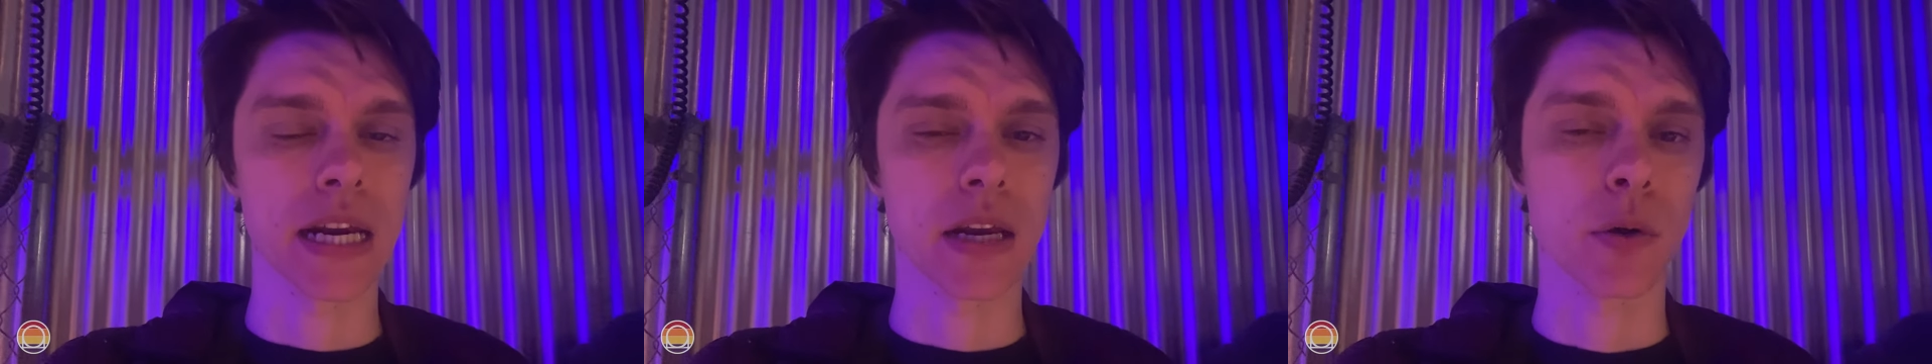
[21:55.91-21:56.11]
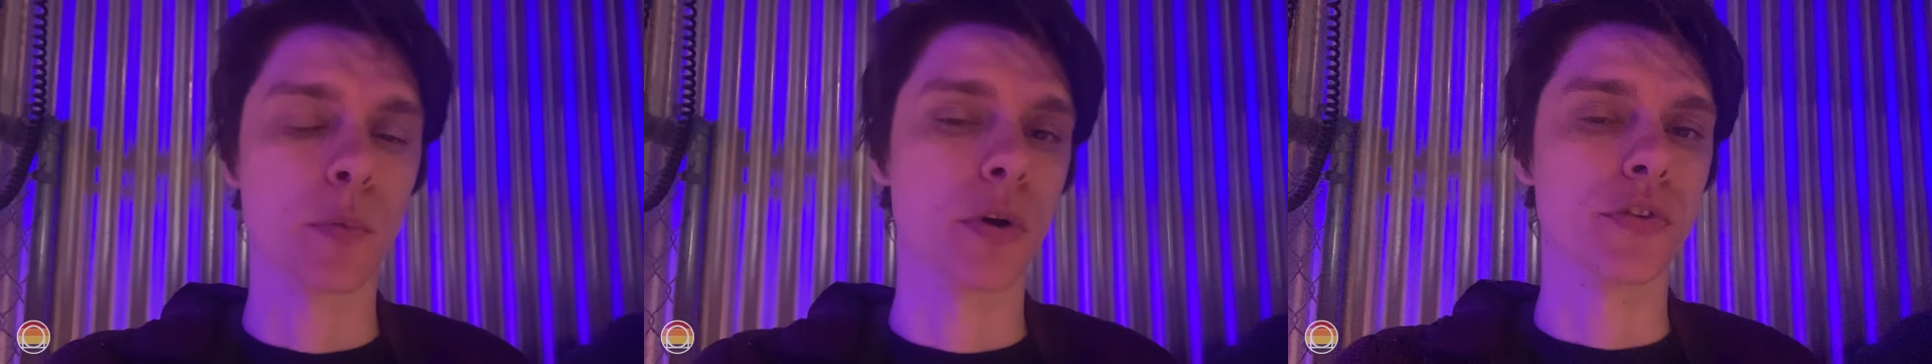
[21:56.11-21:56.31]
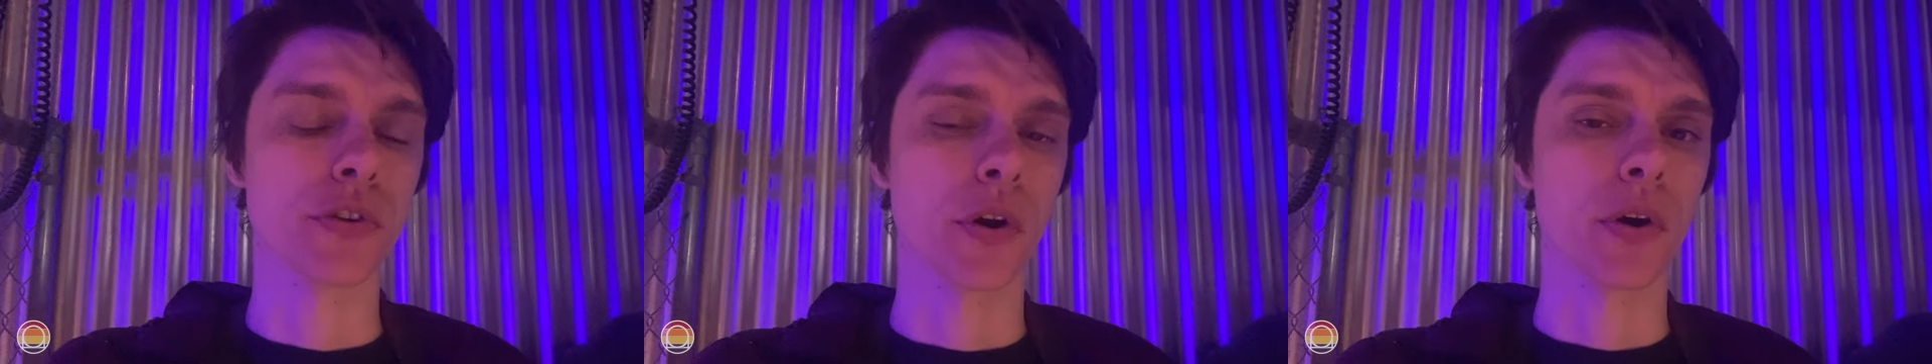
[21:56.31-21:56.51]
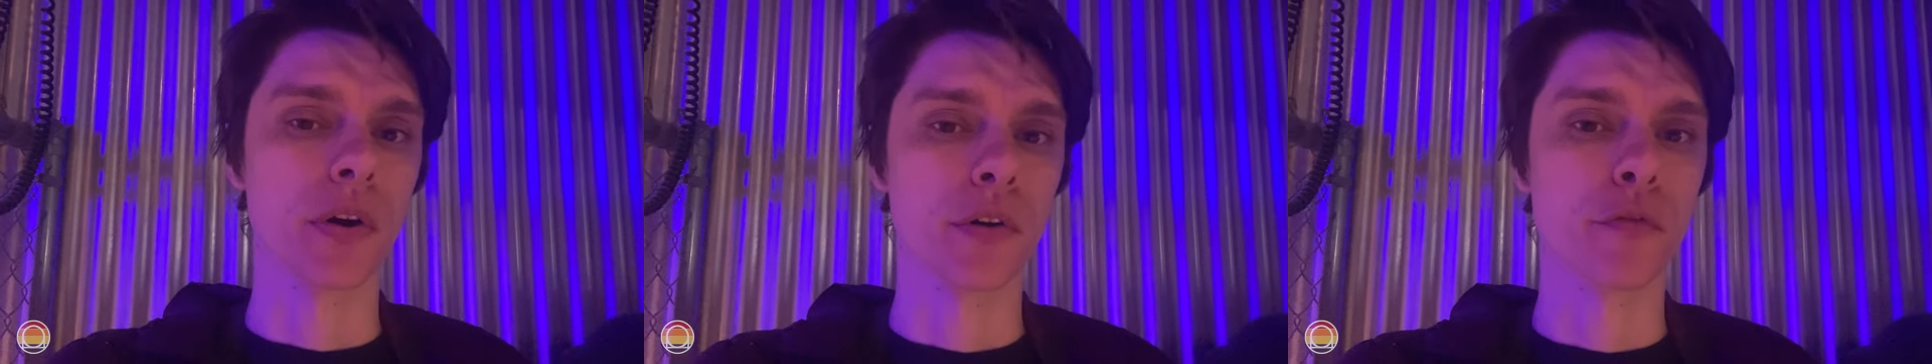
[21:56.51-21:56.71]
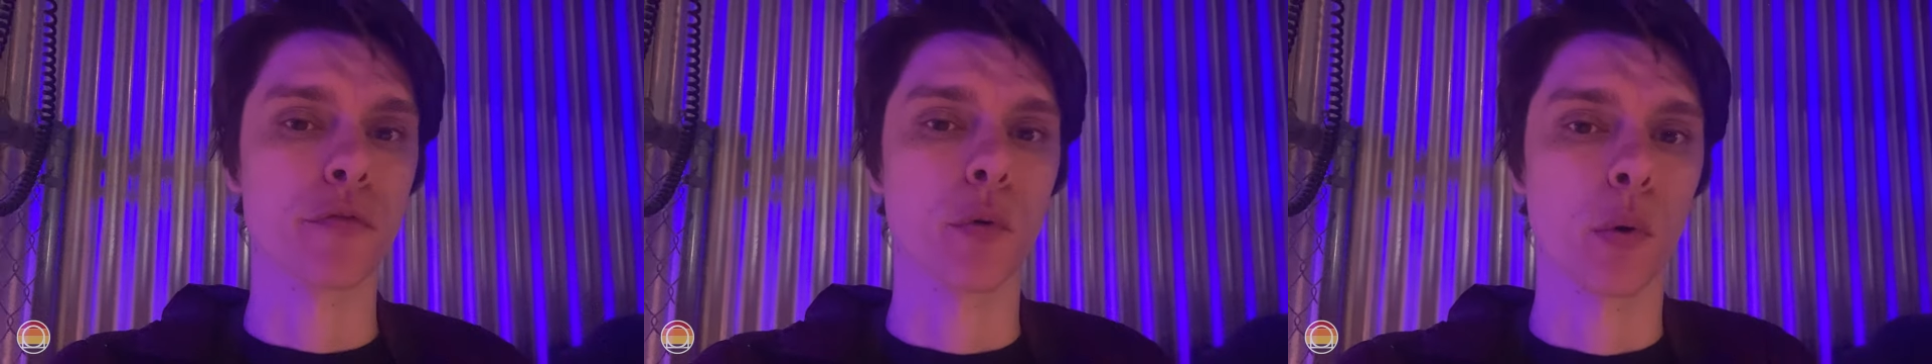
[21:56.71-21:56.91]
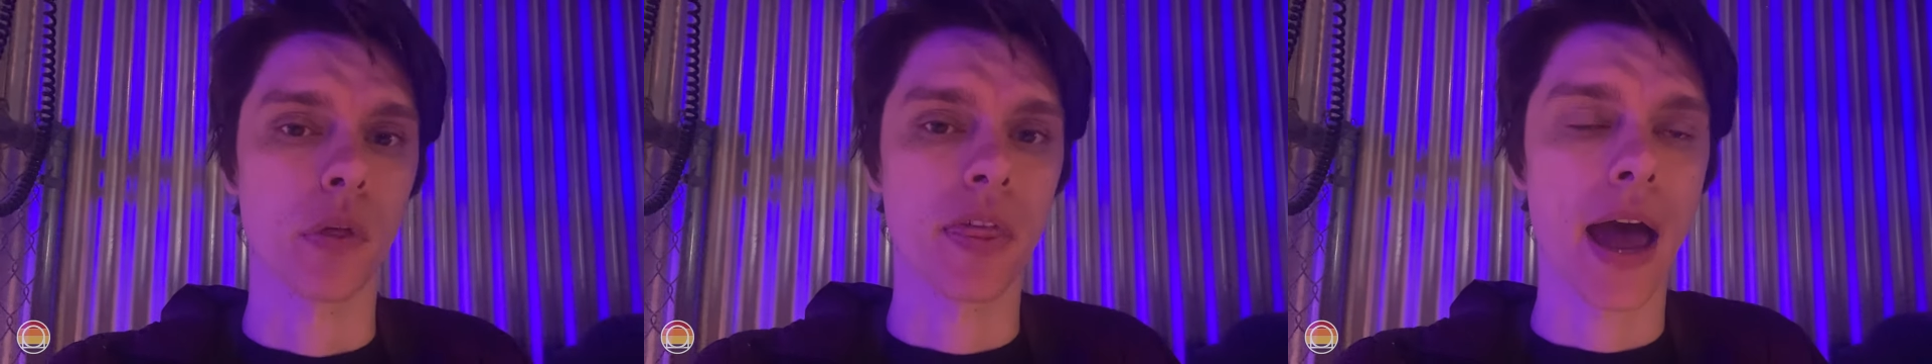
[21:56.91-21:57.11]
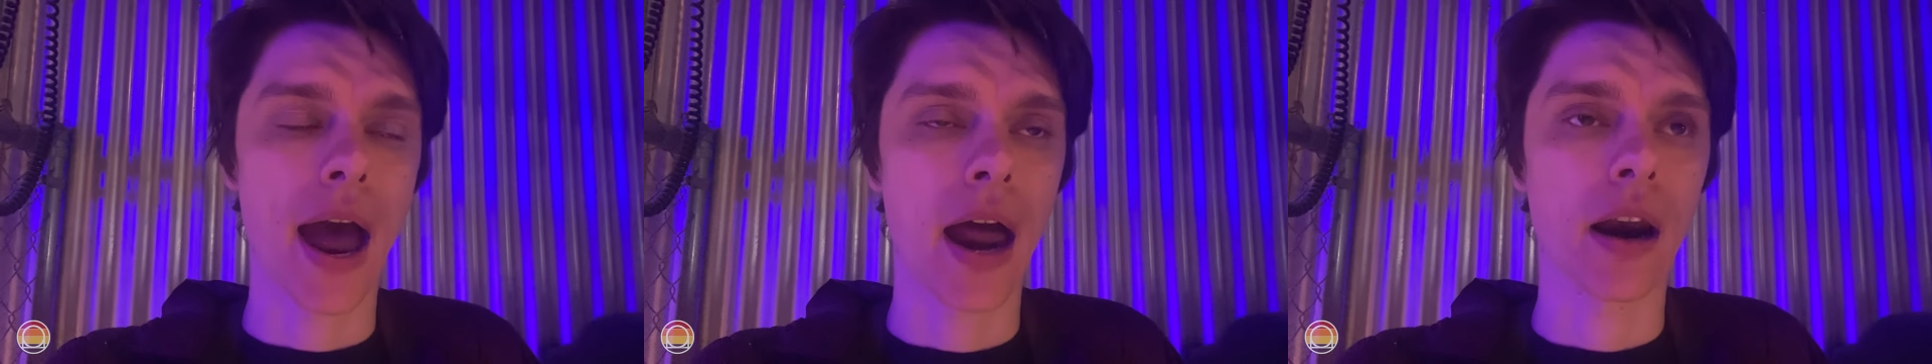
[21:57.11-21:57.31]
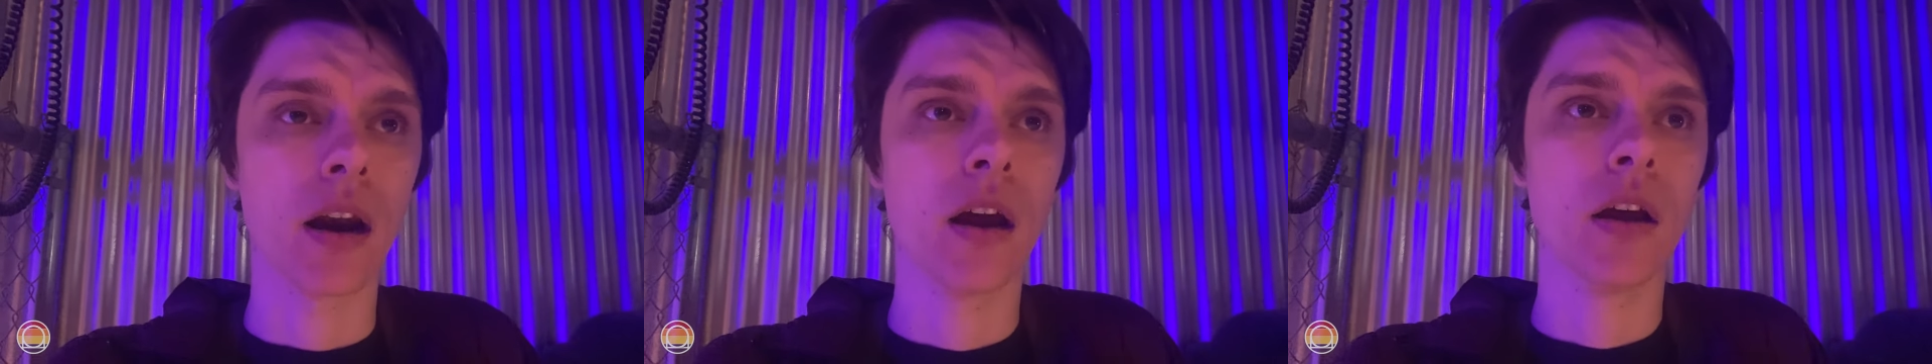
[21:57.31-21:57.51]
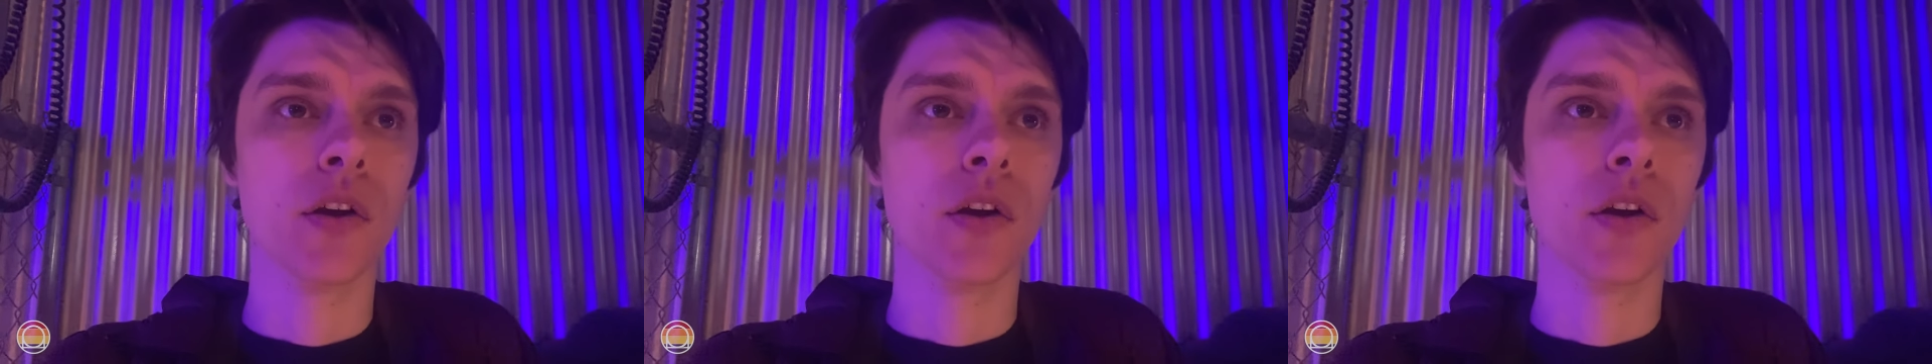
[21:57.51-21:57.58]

in return for that.